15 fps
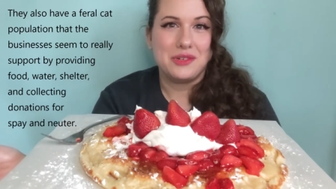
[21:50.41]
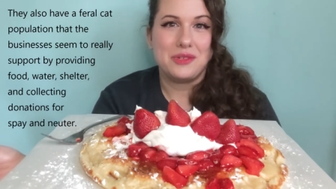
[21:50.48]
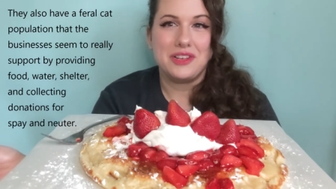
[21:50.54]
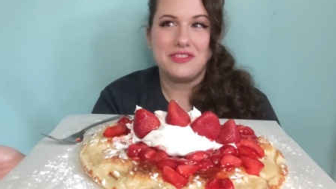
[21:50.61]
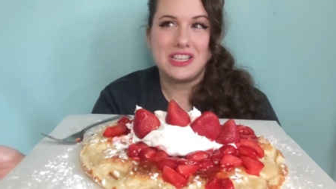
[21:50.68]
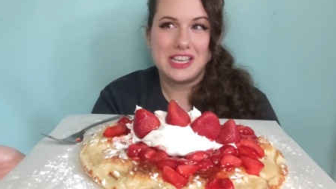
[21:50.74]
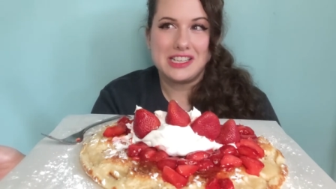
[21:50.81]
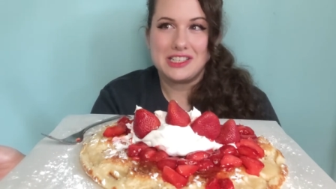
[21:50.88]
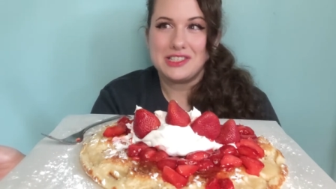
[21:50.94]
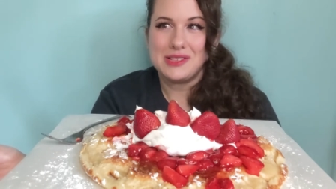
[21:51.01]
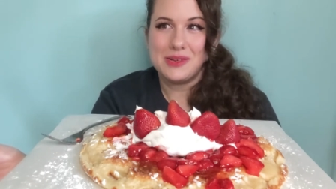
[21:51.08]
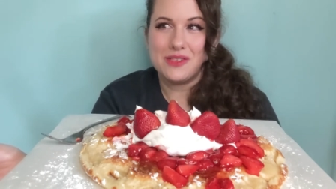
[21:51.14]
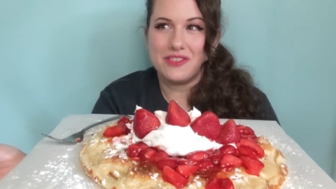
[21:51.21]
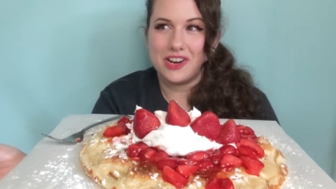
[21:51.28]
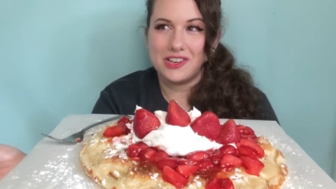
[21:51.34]
We've taken
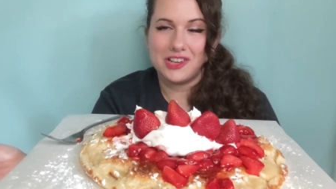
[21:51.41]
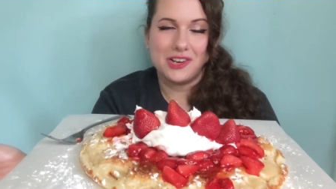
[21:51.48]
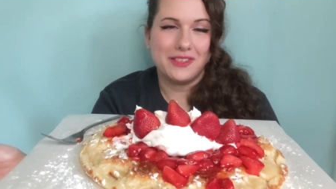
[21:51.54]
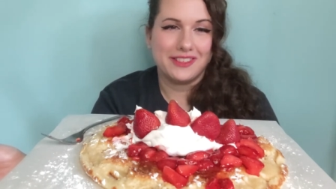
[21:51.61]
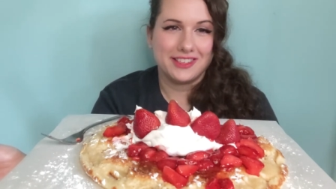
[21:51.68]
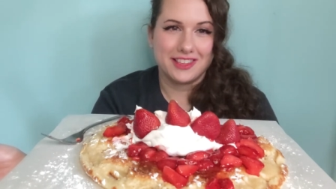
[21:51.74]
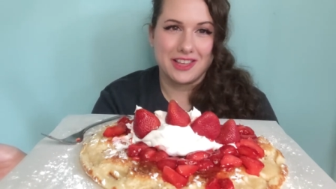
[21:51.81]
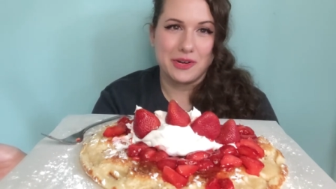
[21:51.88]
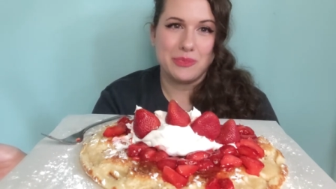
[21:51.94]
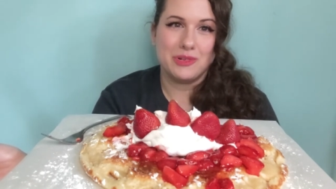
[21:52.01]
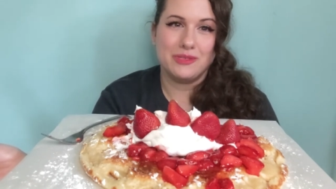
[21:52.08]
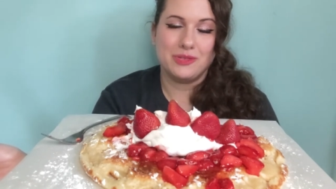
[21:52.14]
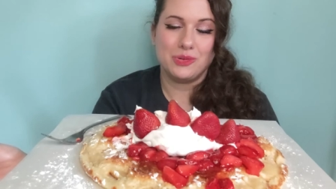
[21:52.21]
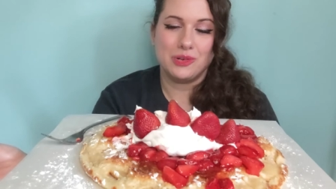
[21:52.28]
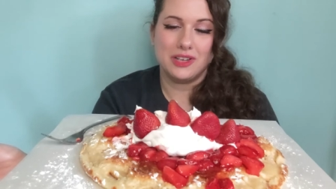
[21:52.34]
two of our dogs there
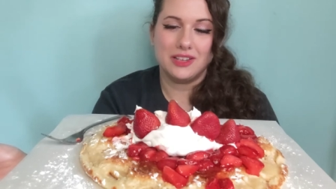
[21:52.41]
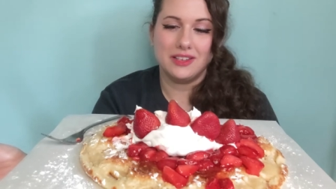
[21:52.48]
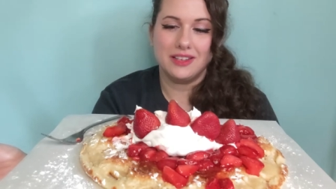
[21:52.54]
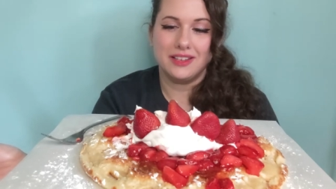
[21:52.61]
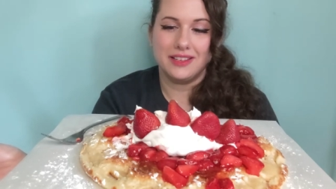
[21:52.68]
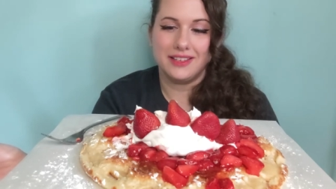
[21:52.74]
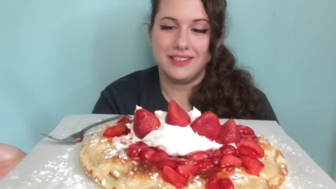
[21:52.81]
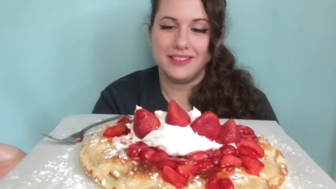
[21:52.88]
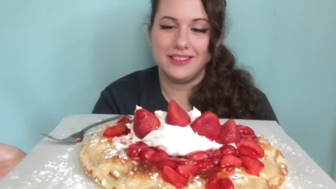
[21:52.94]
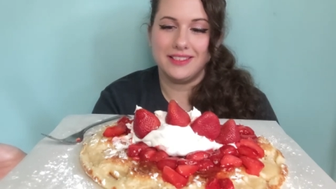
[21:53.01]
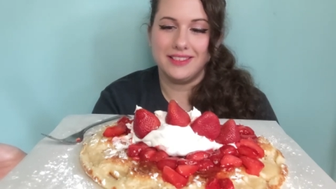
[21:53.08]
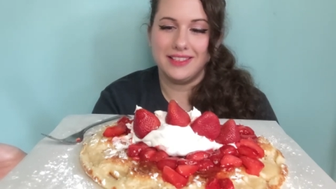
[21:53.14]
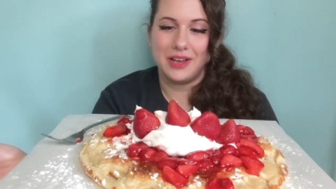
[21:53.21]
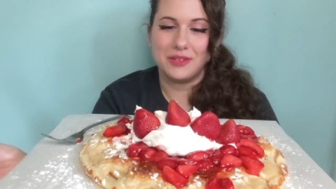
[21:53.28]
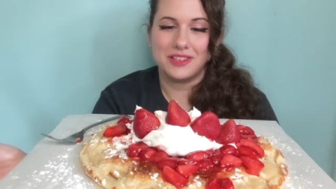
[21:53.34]
before,
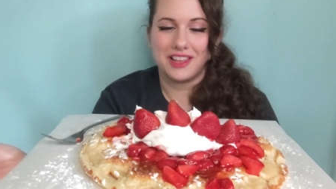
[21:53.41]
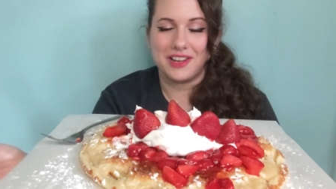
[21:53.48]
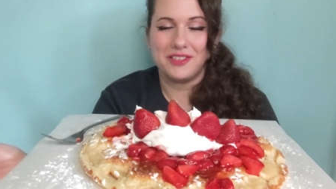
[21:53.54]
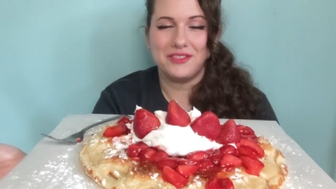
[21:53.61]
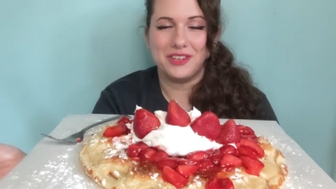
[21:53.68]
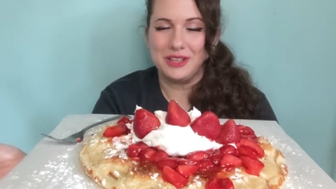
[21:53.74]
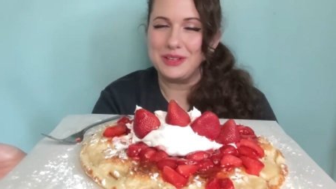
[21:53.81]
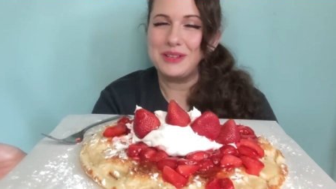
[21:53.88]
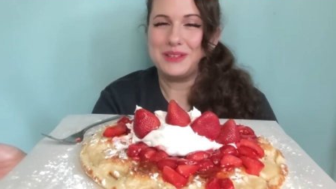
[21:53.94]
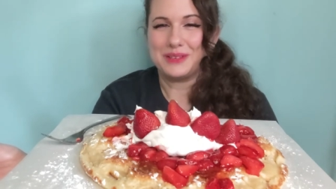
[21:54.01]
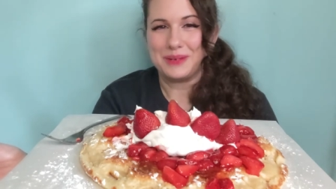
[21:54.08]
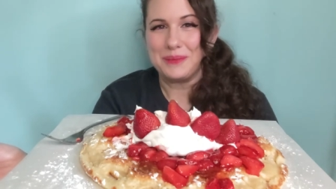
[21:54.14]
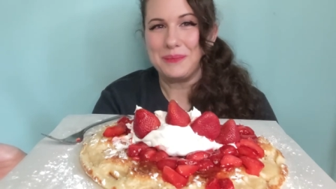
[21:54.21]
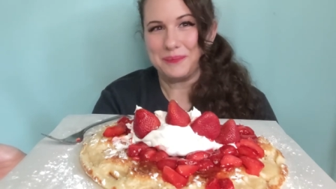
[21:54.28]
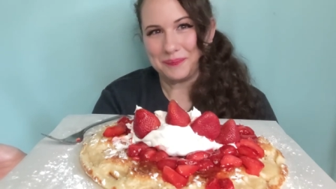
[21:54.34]
and that was kind of fun.
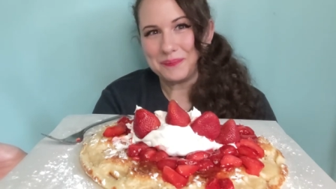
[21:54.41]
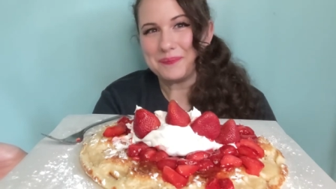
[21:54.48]
So,